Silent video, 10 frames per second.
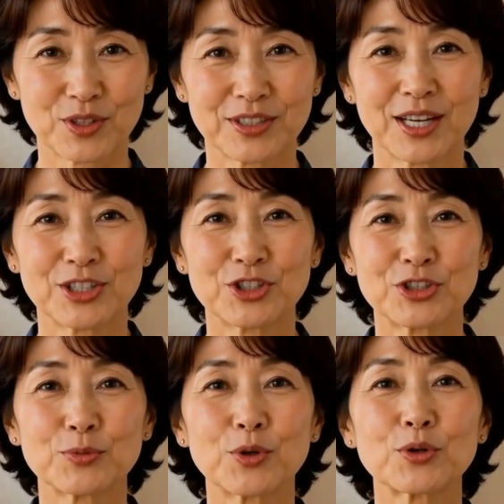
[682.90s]
it
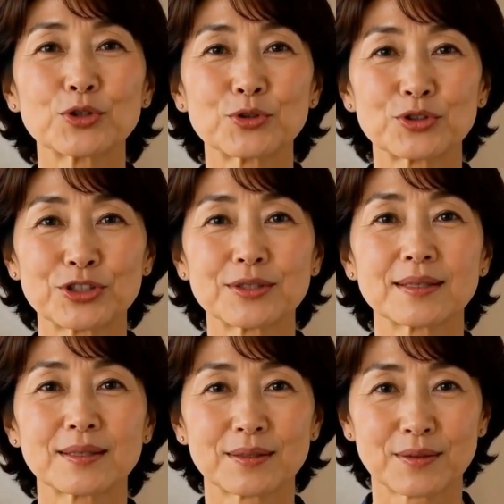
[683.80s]
touches produce.
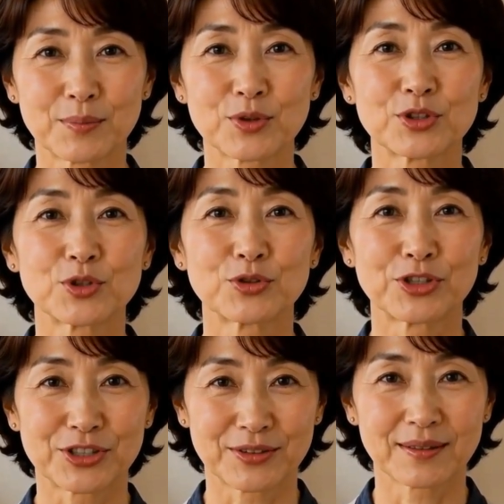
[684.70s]

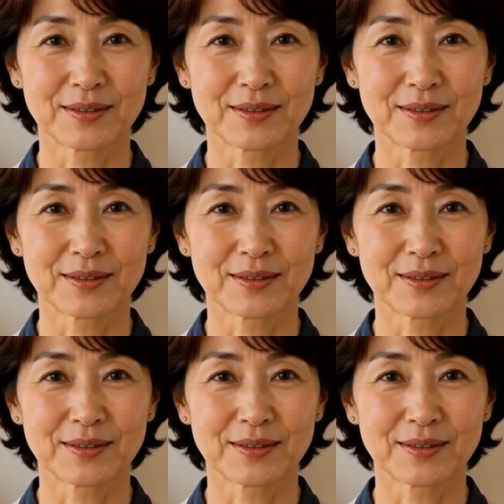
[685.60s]
Produce.